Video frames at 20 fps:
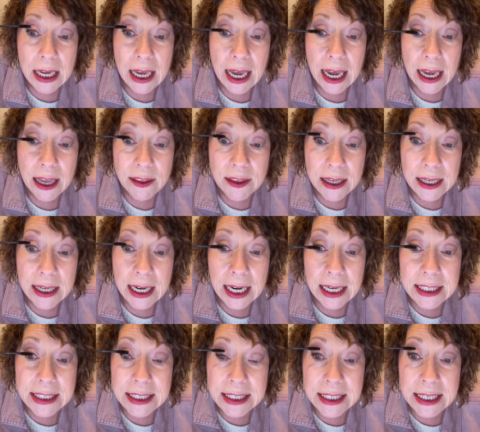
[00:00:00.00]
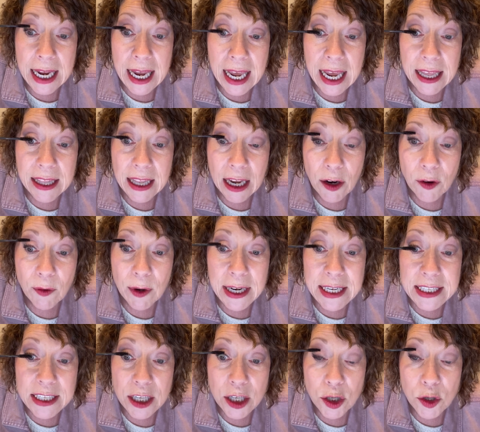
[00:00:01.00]
and the next day that
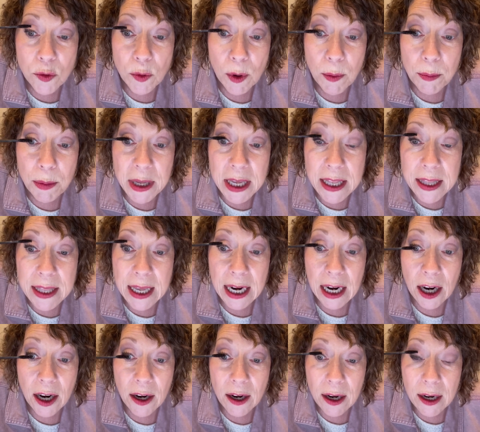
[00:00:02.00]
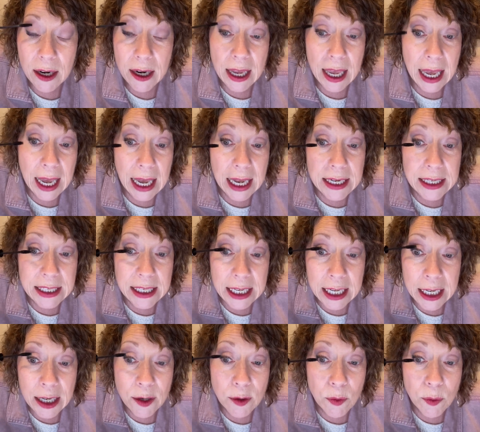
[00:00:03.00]
residue will be there and
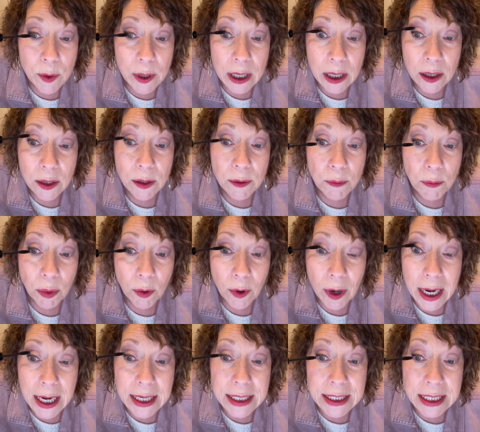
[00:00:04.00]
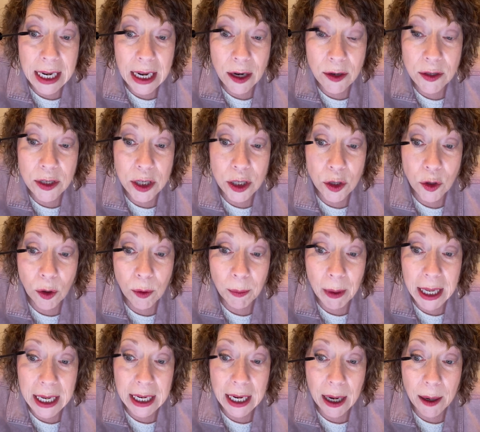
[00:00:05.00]
it will break down your
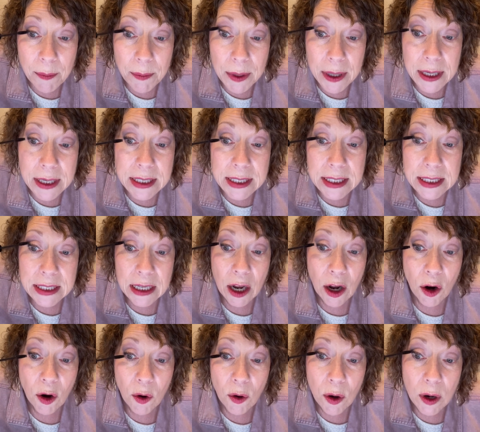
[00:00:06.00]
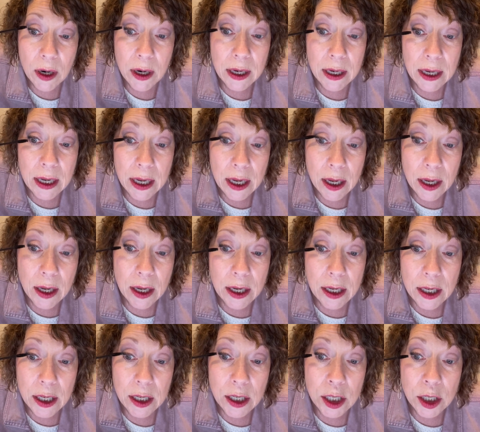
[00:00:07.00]
makeup. So
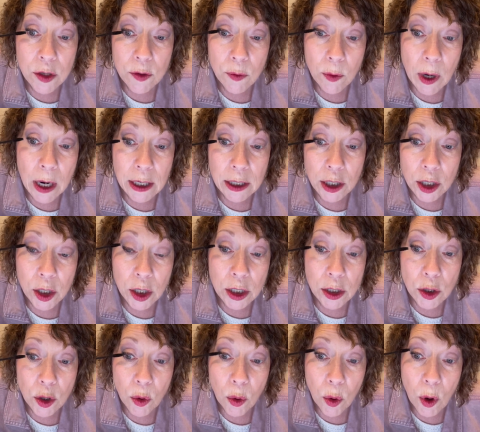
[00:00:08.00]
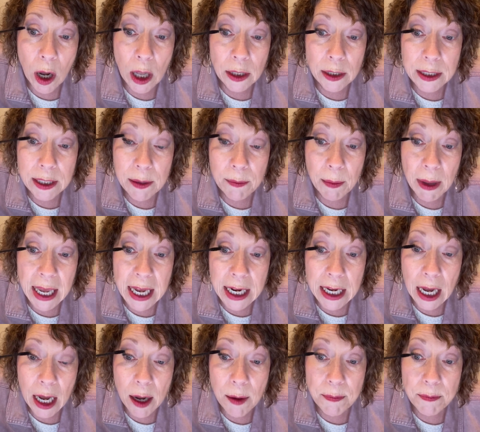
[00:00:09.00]
you want good quality
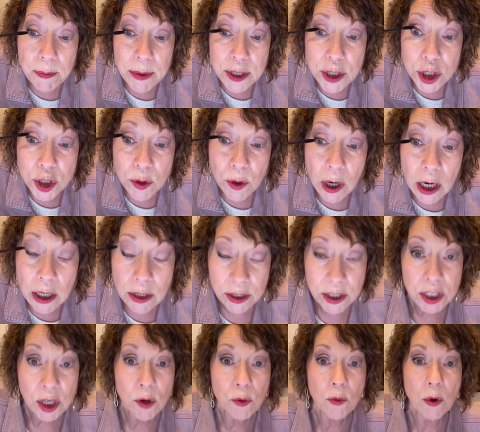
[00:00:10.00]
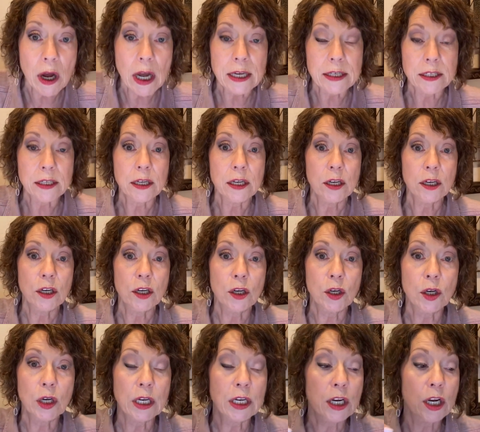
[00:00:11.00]
makeup, but you also want
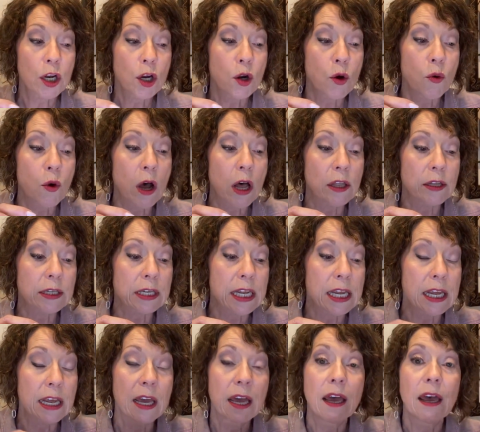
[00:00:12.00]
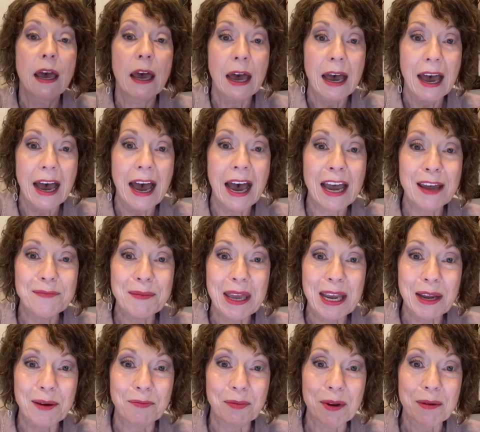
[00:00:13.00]
good quality eye
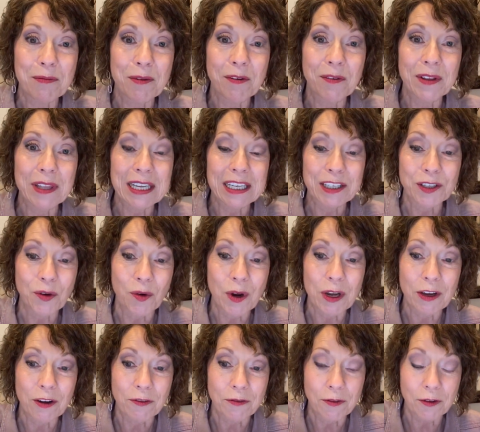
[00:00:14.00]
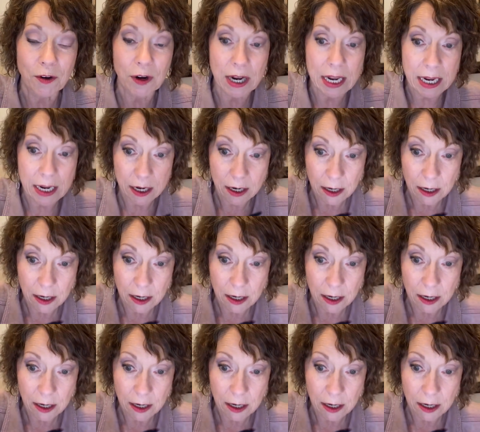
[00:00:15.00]
makeup remover that's oil-free.